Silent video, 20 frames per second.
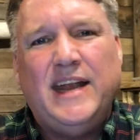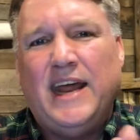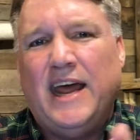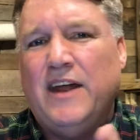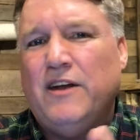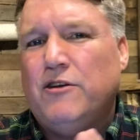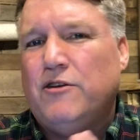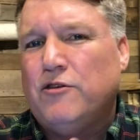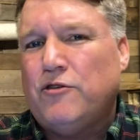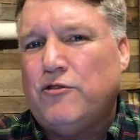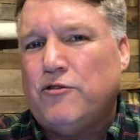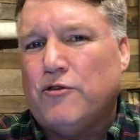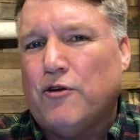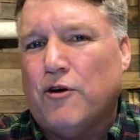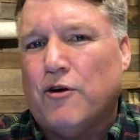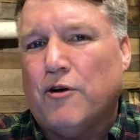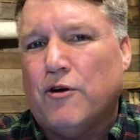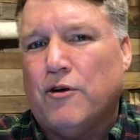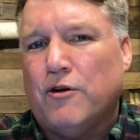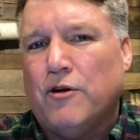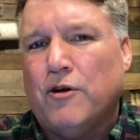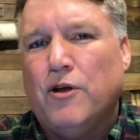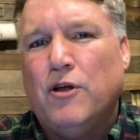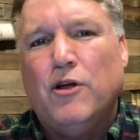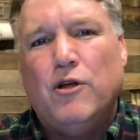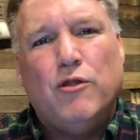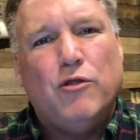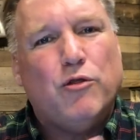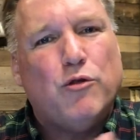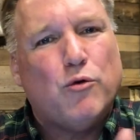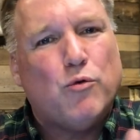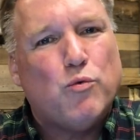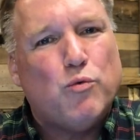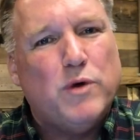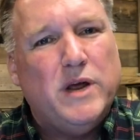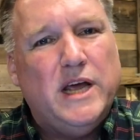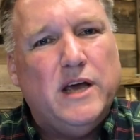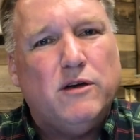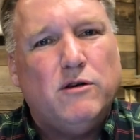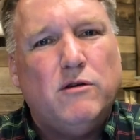and discern the
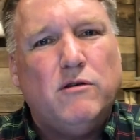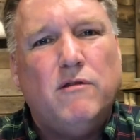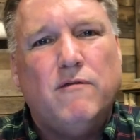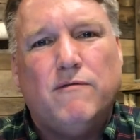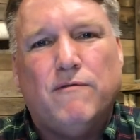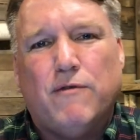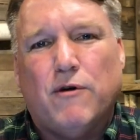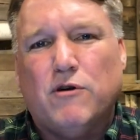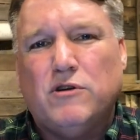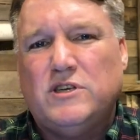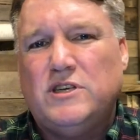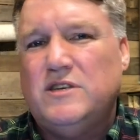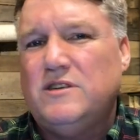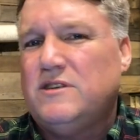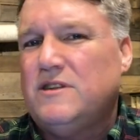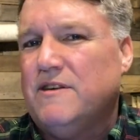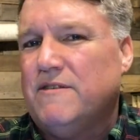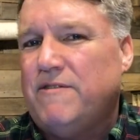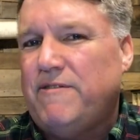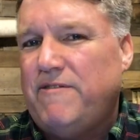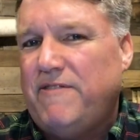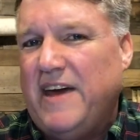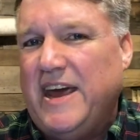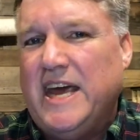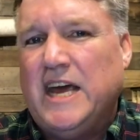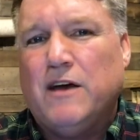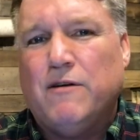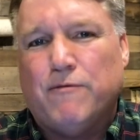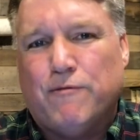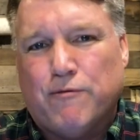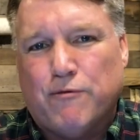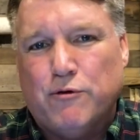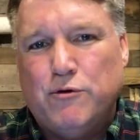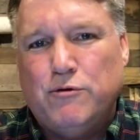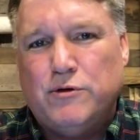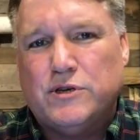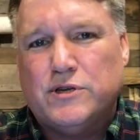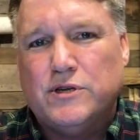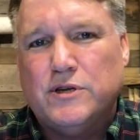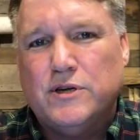real versus the fake
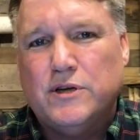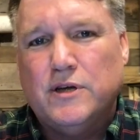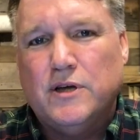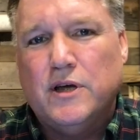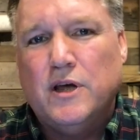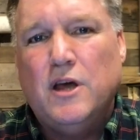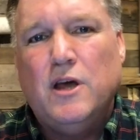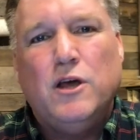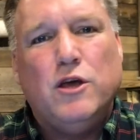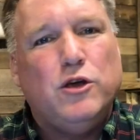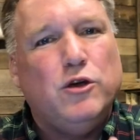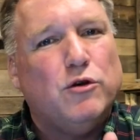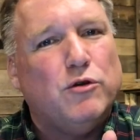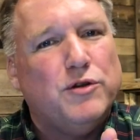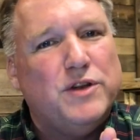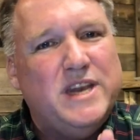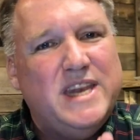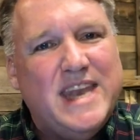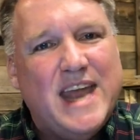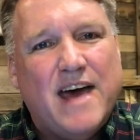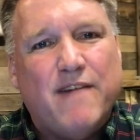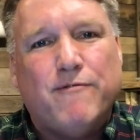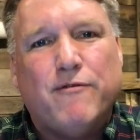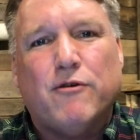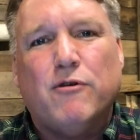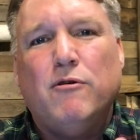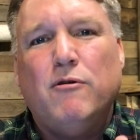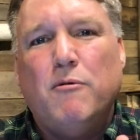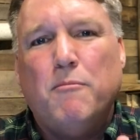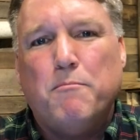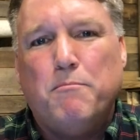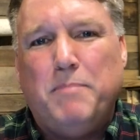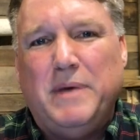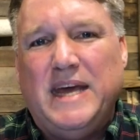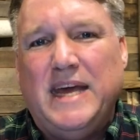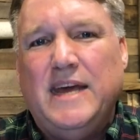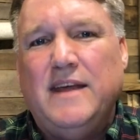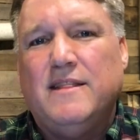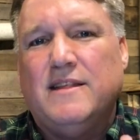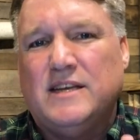fruit, you'll never
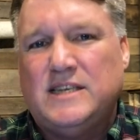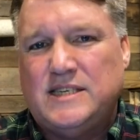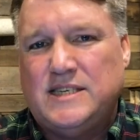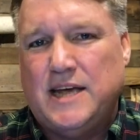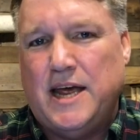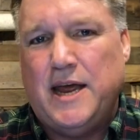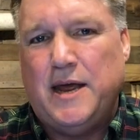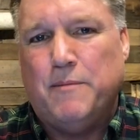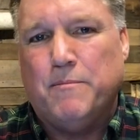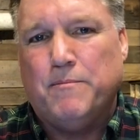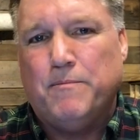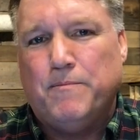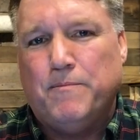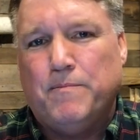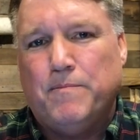be the same.